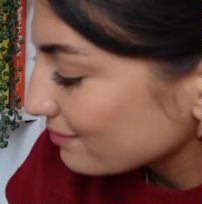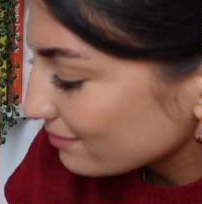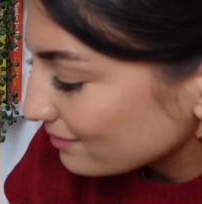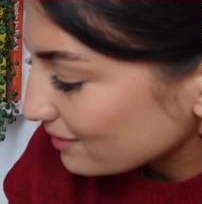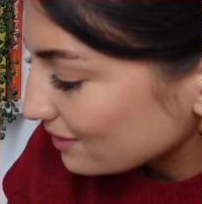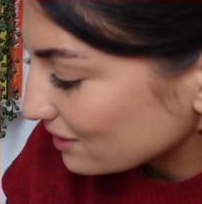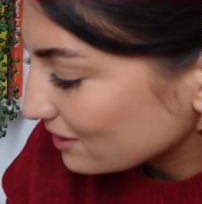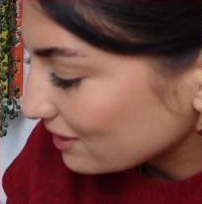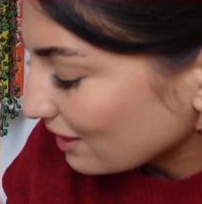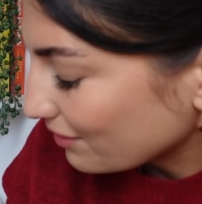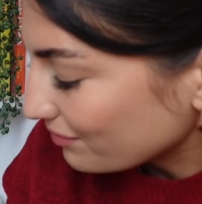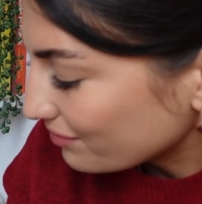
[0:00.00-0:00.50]

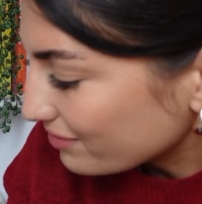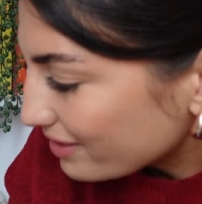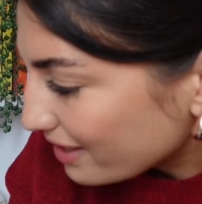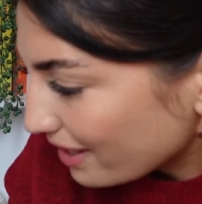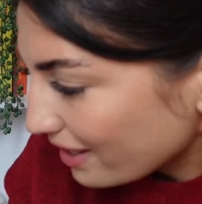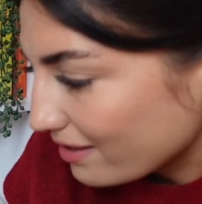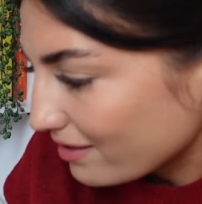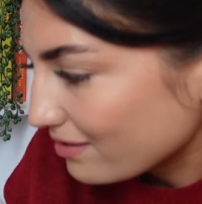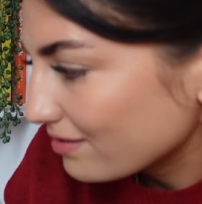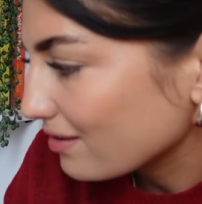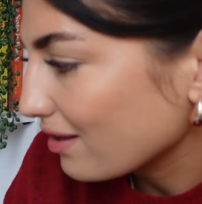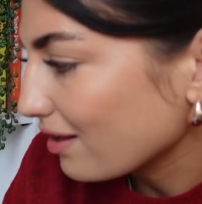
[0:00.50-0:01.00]
chef's
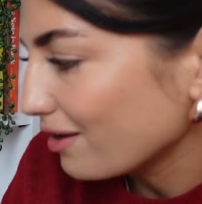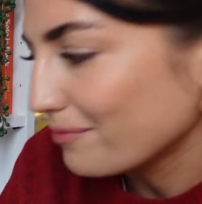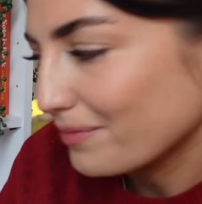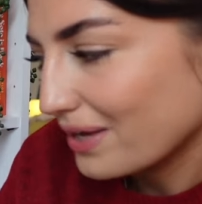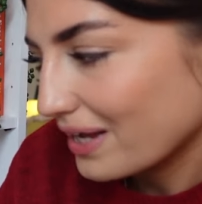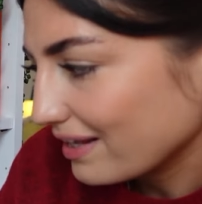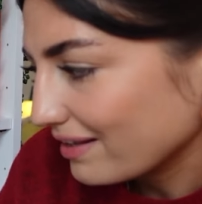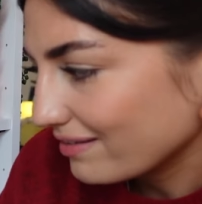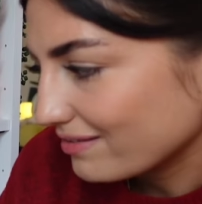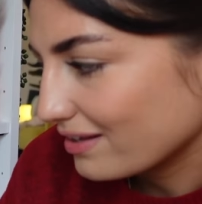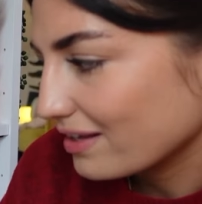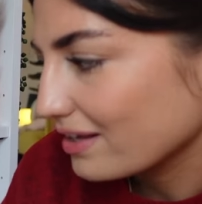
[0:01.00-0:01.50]
kiss,
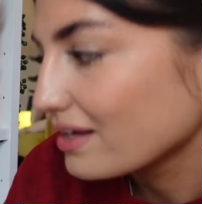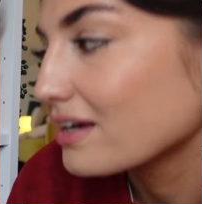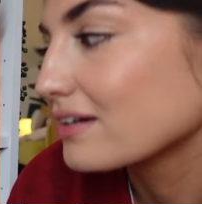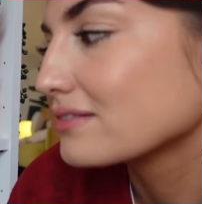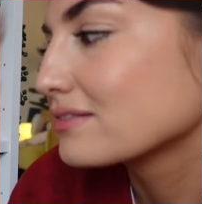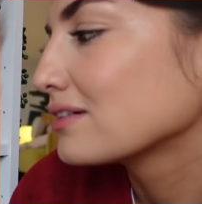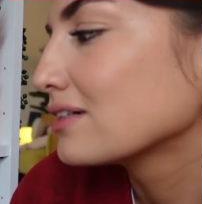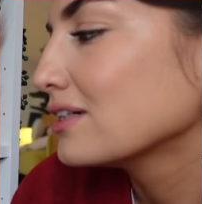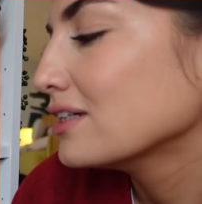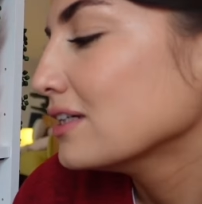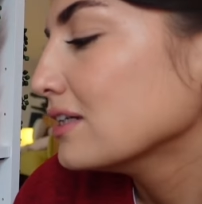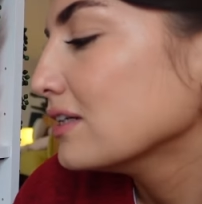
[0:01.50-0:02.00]

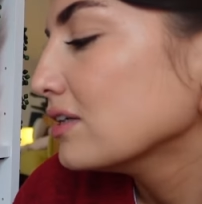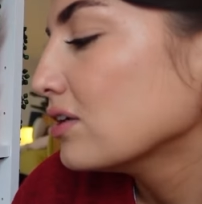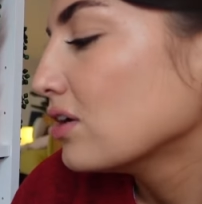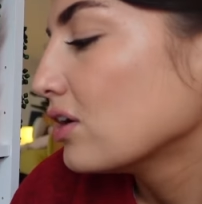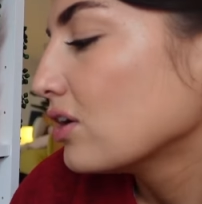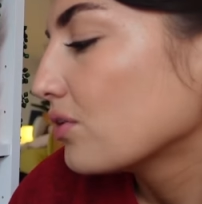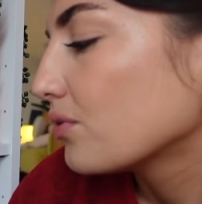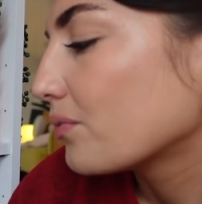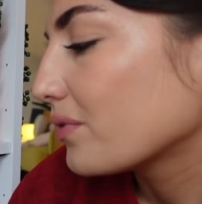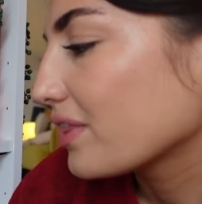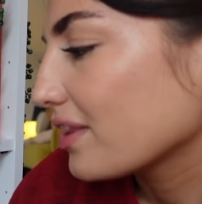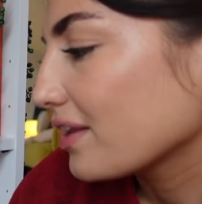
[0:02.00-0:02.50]
amazing.
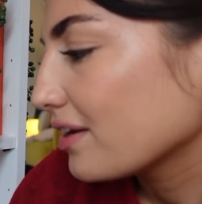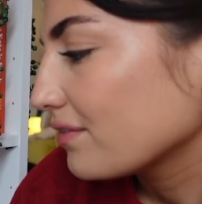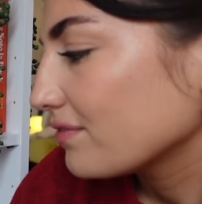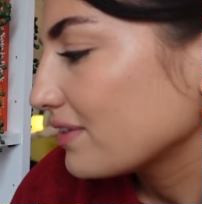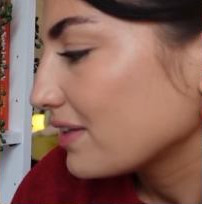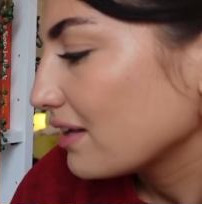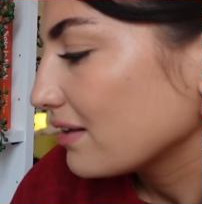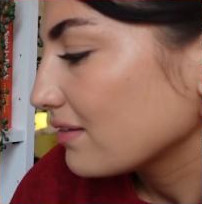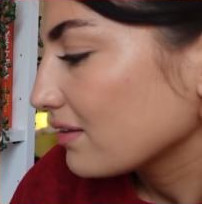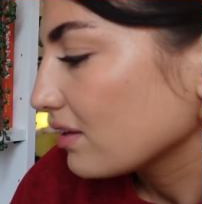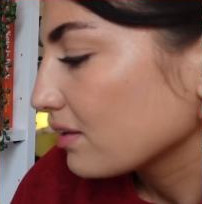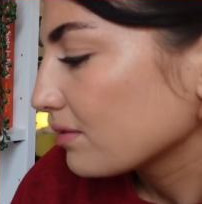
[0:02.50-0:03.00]
We then have
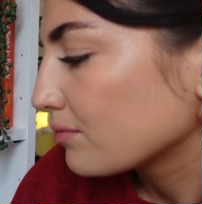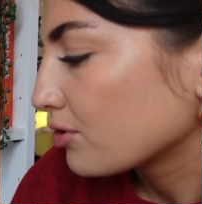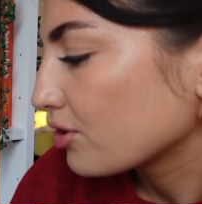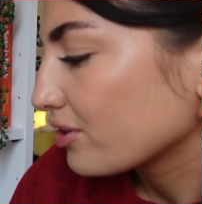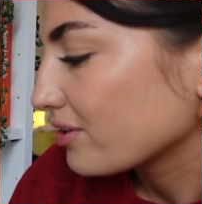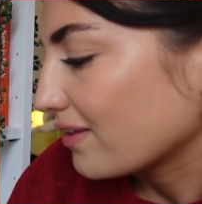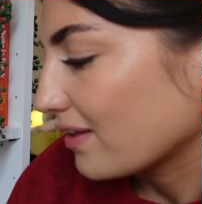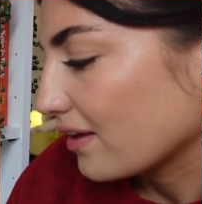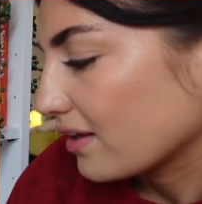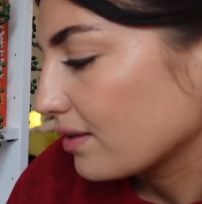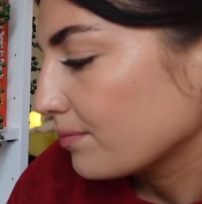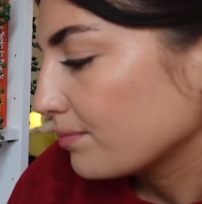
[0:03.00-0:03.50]
Days at the
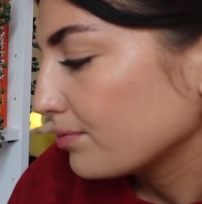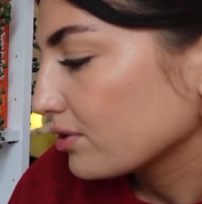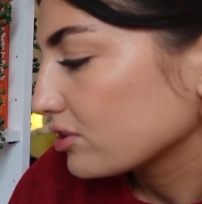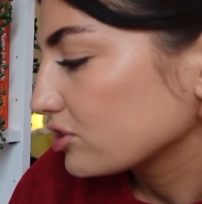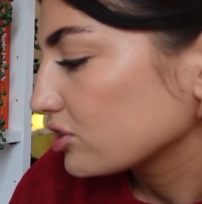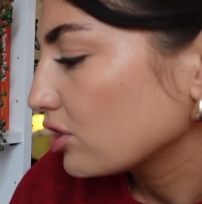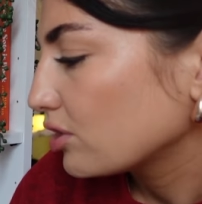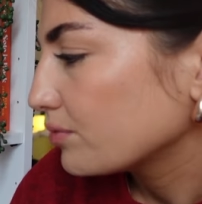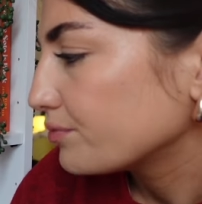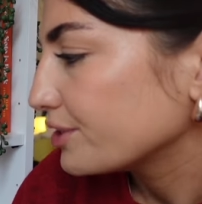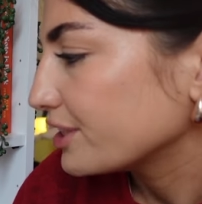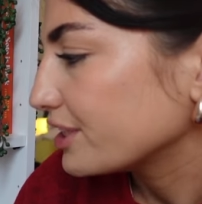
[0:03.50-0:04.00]
Murasaki
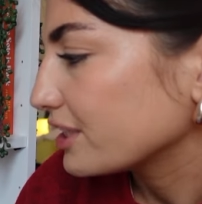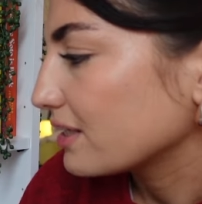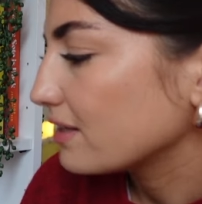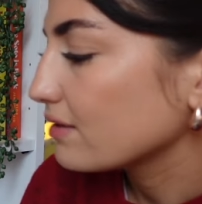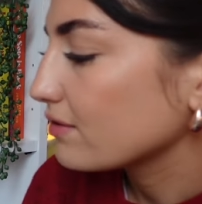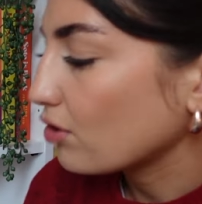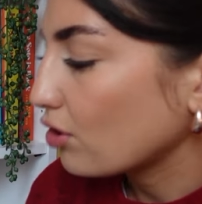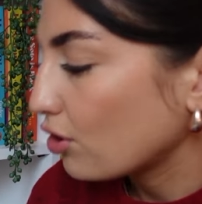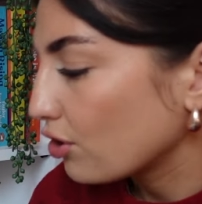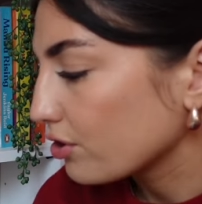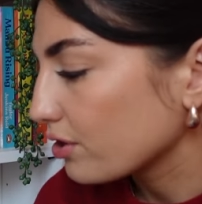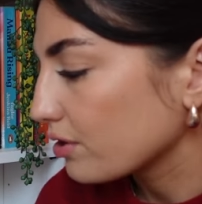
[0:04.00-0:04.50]
Bookshop, which
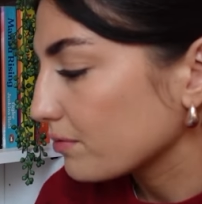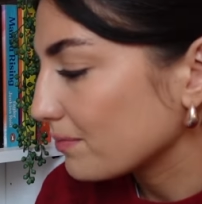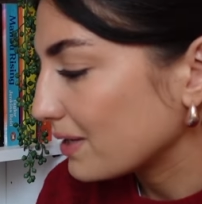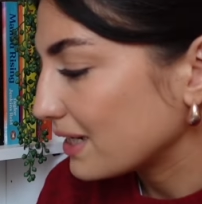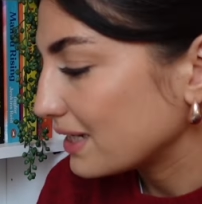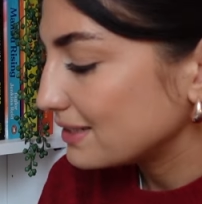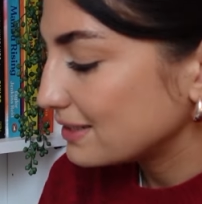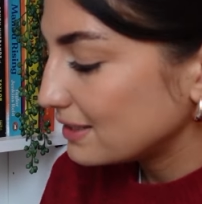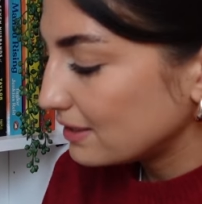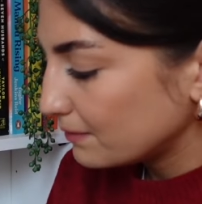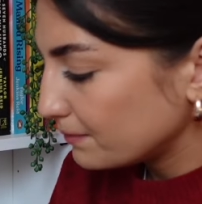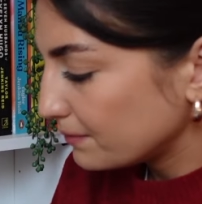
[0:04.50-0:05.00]
is on
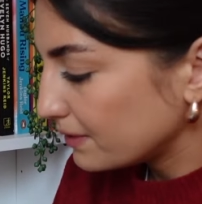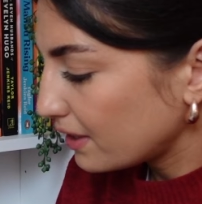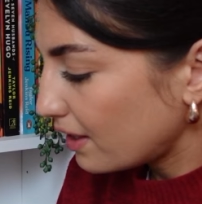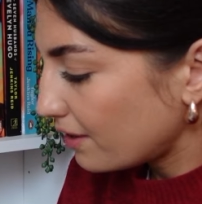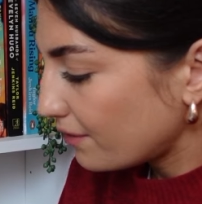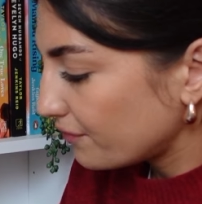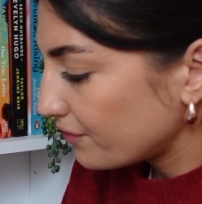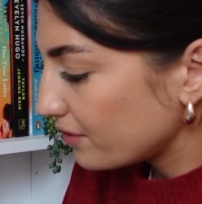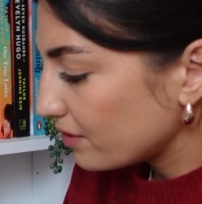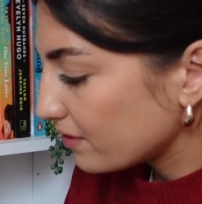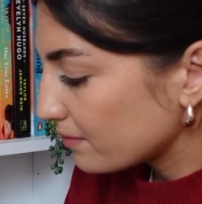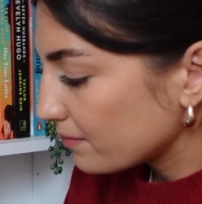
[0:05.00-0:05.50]
my
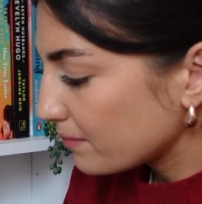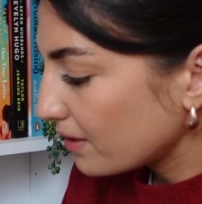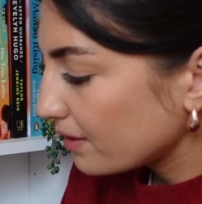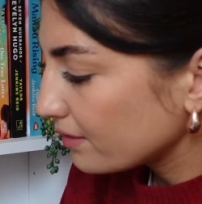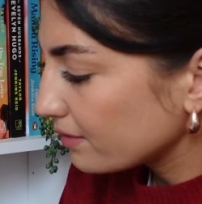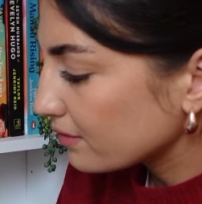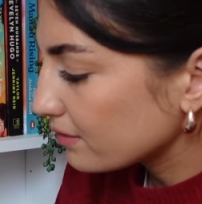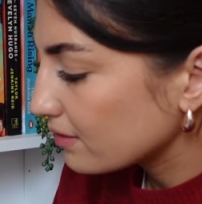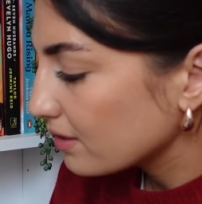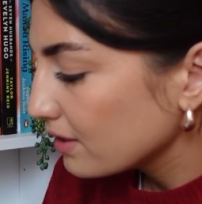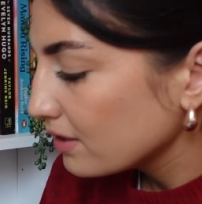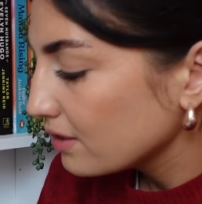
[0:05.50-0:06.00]
TBR for this
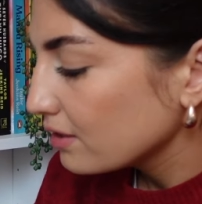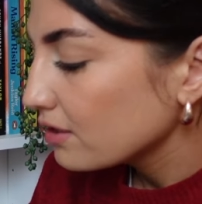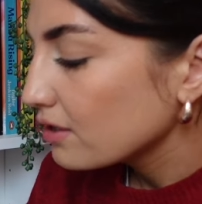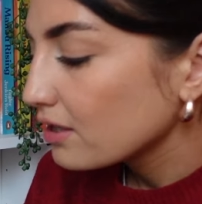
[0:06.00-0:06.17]
month.